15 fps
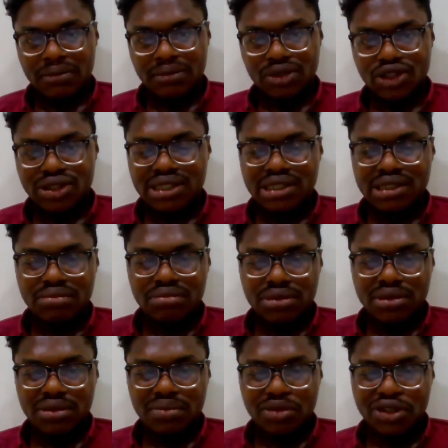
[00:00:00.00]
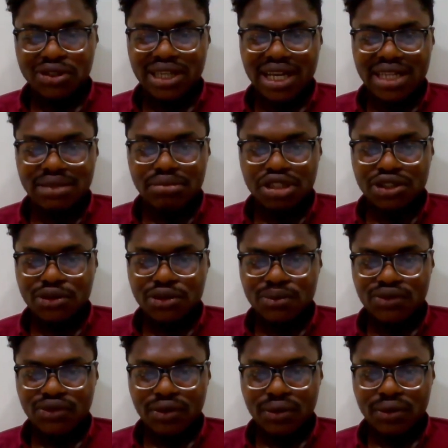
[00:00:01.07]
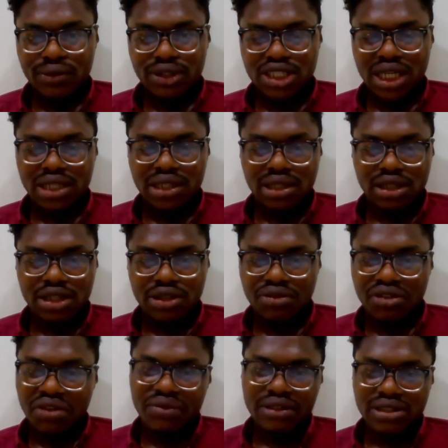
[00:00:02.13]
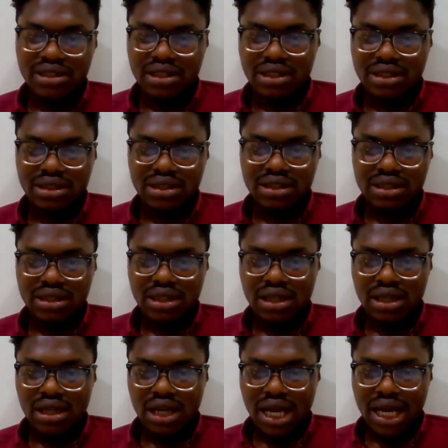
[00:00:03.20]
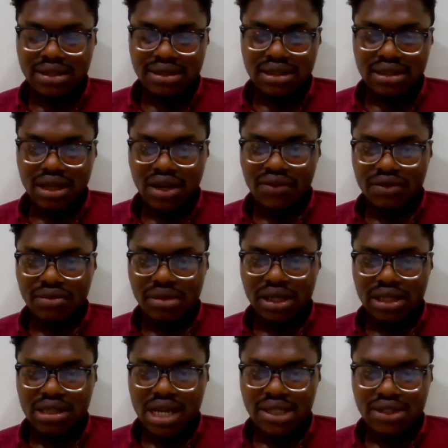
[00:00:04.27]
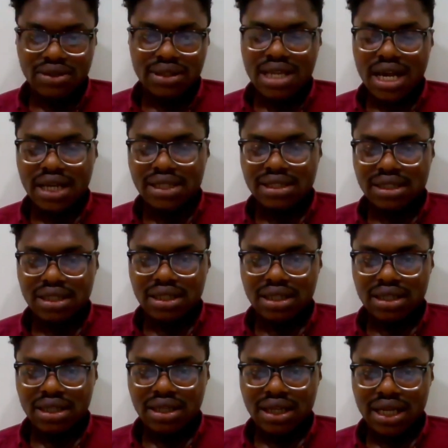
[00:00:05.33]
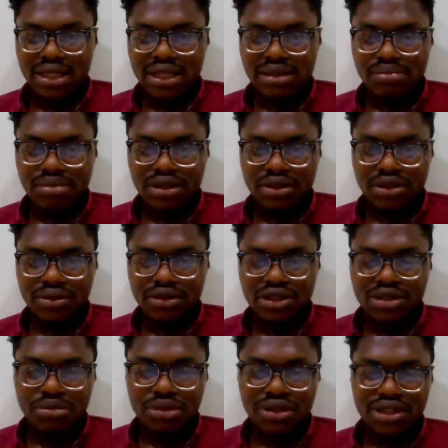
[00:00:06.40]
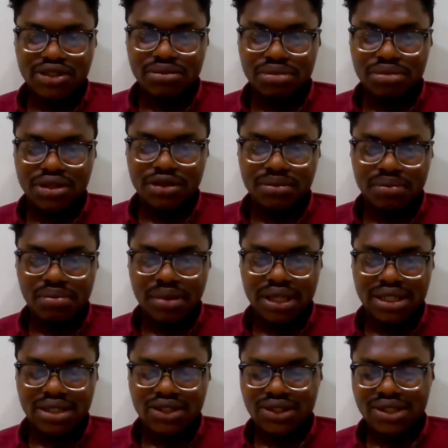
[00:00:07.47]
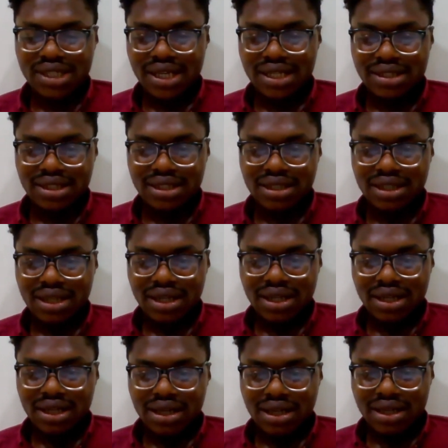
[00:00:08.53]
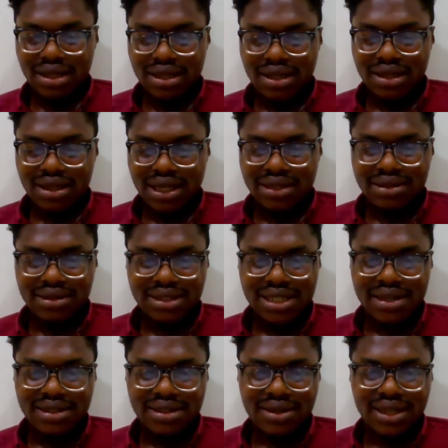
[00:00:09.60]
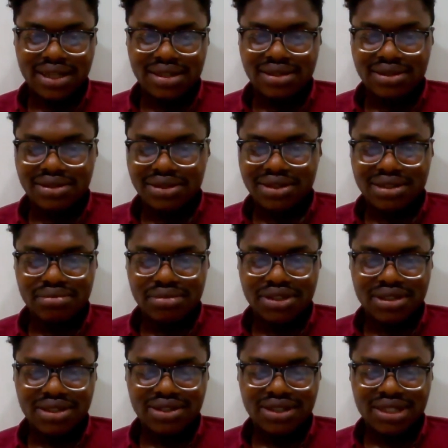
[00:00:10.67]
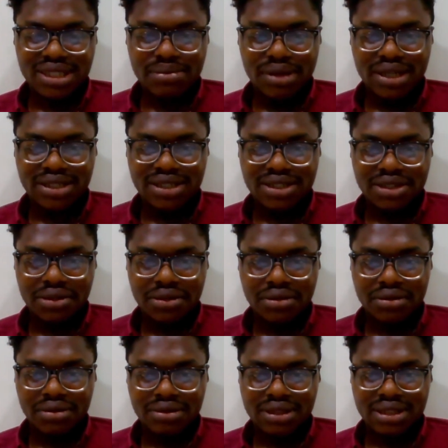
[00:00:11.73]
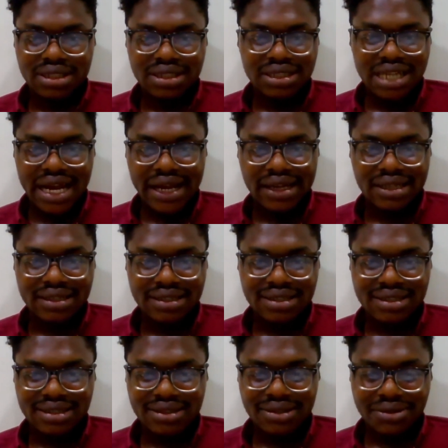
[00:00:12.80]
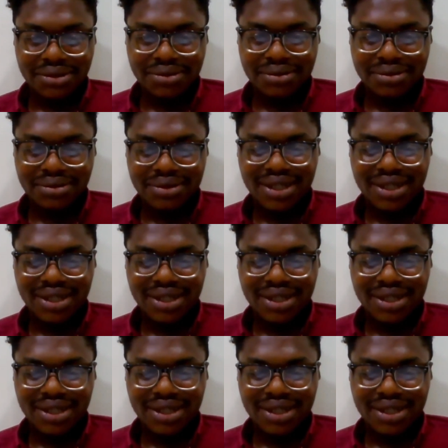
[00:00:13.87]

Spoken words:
using music as a medium for channeling grievances at the government, at society, at, you know, using music to build up better society. I don't see how it's connected to using music to express your desires, to